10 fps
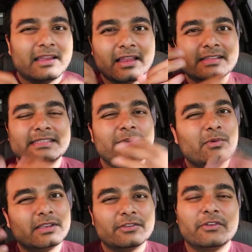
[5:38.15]
I kind of see
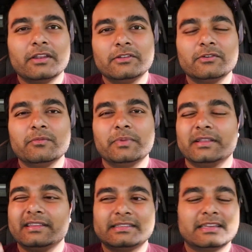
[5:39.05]
what they're trying to do,
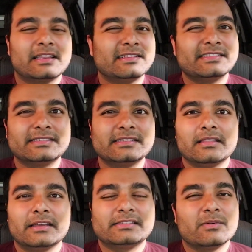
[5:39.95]
but it's kind of just
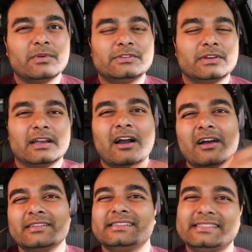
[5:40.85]
like someone took a
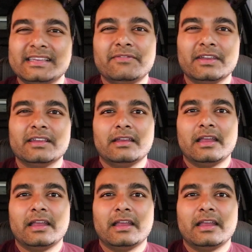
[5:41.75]
Honda Civic